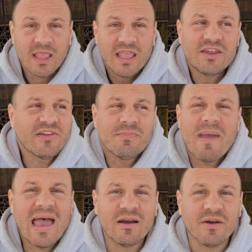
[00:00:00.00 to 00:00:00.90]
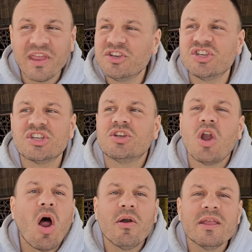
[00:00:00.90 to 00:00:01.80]
It doesn't matter. They sh- could
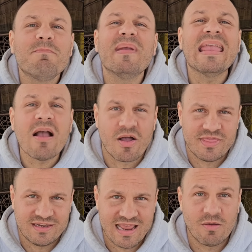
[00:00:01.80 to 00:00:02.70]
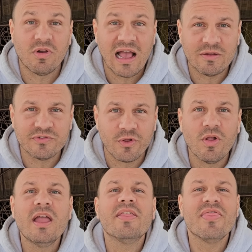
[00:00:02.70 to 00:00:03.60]
already be on the town council.
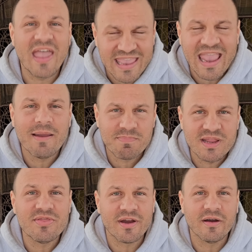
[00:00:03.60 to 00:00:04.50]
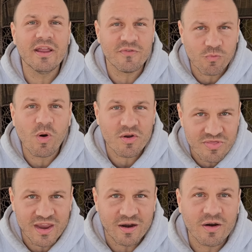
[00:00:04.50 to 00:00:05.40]
They can't be there if we're
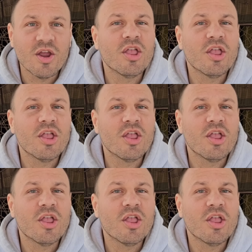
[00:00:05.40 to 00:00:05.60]
there.